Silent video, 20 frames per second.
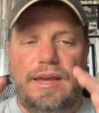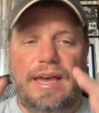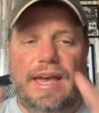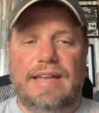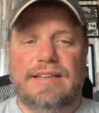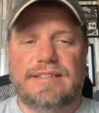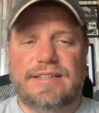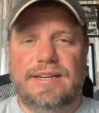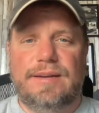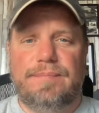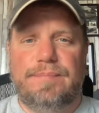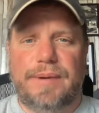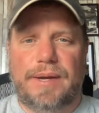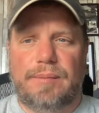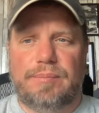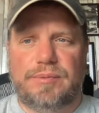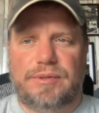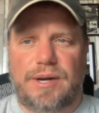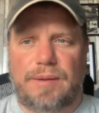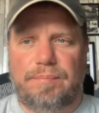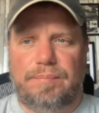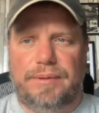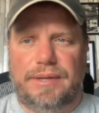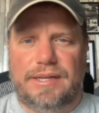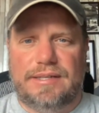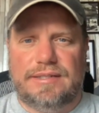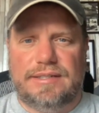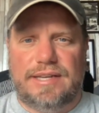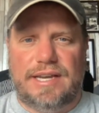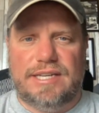Hey, it's Tim, Pickup Truck
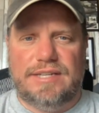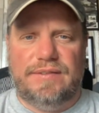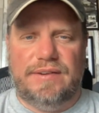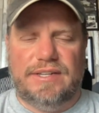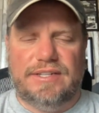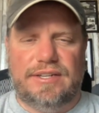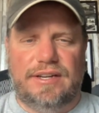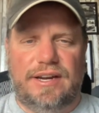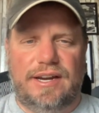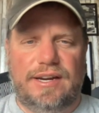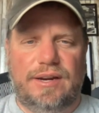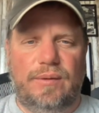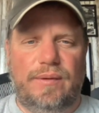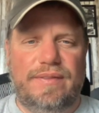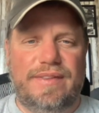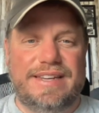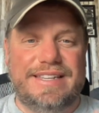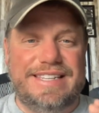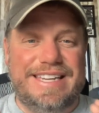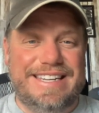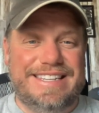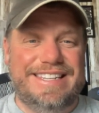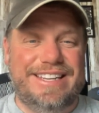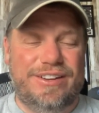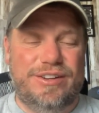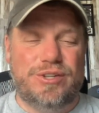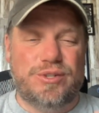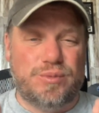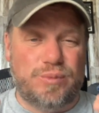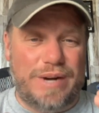Plus SUV Talk, and we have the
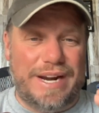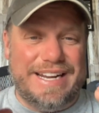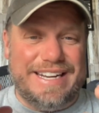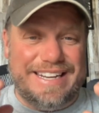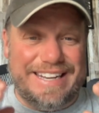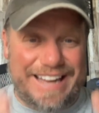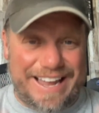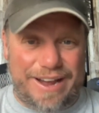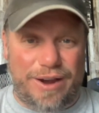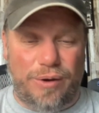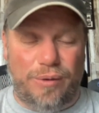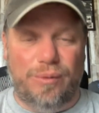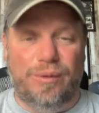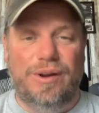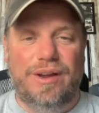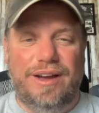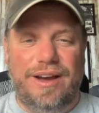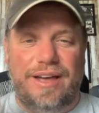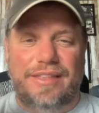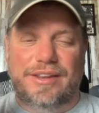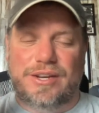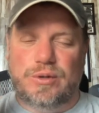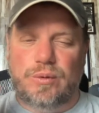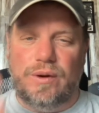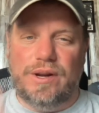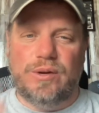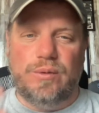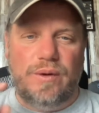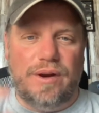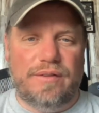details right now on the
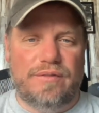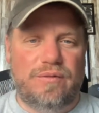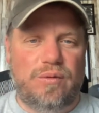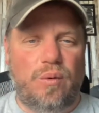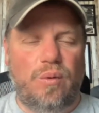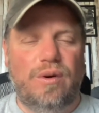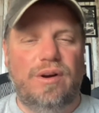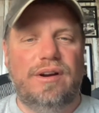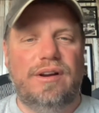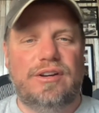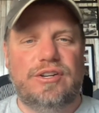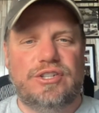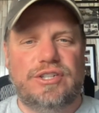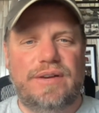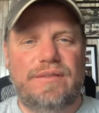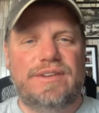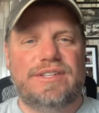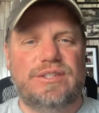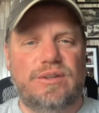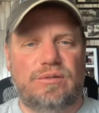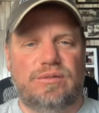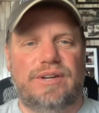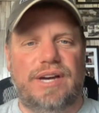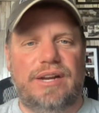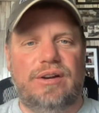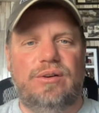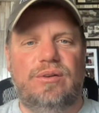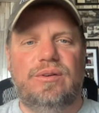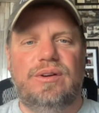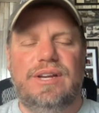2024 Chevy
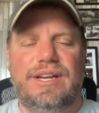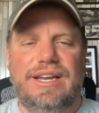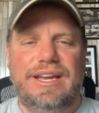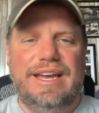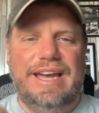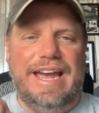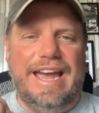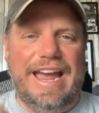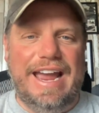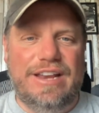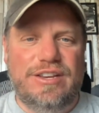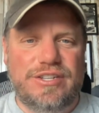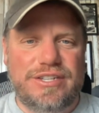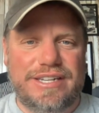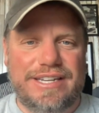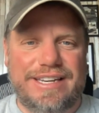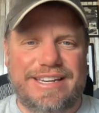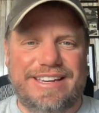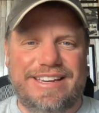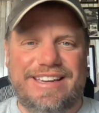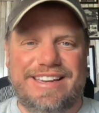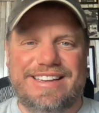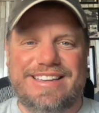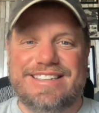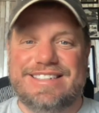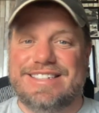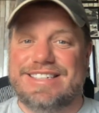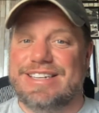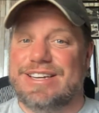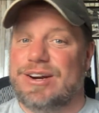Silverado HD
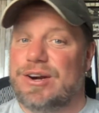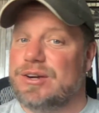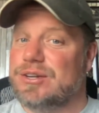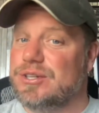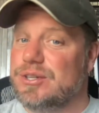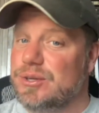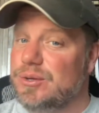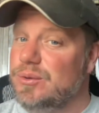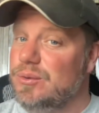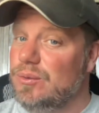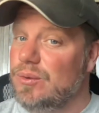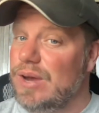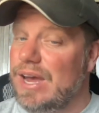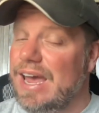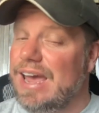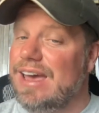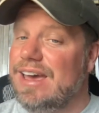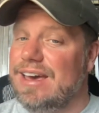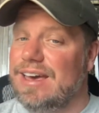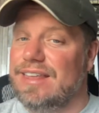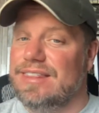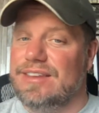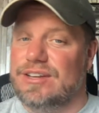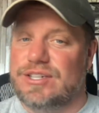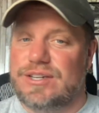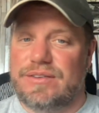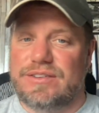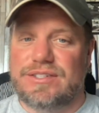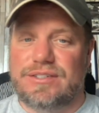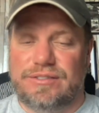ZR2 and the
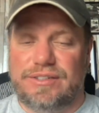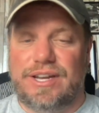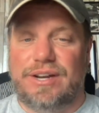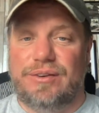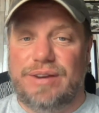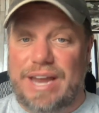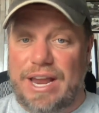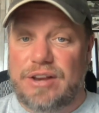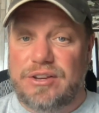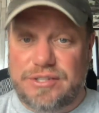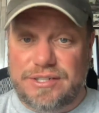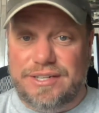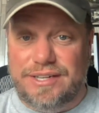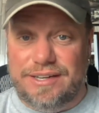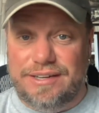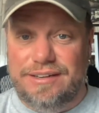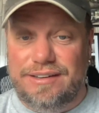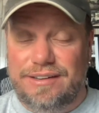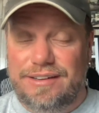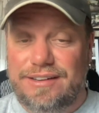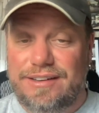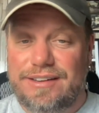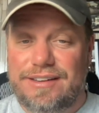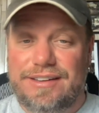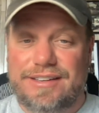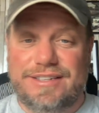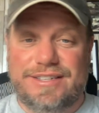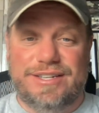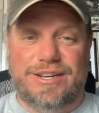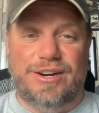Chevy Silverado HD
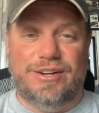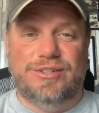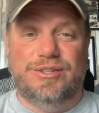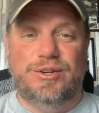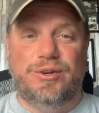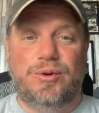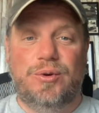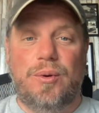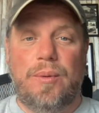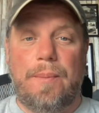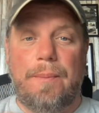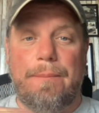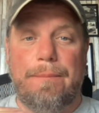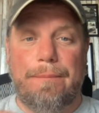ZR2